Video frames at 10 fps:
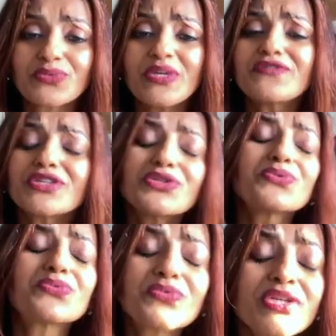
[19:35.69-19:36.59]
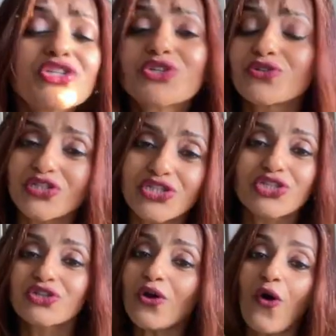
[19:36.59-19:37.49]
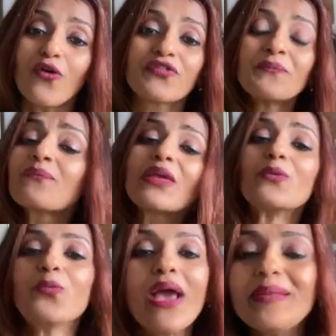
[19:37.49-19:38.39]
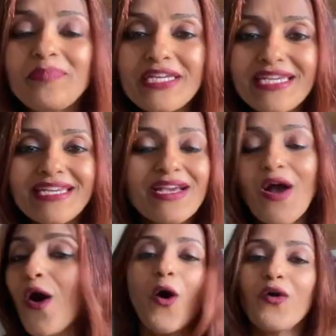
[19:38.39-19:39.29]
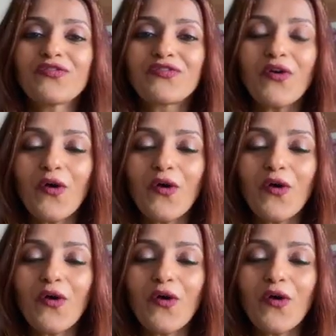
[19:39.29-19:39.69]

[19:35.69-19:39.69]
We have such a rich tradition of well-being, of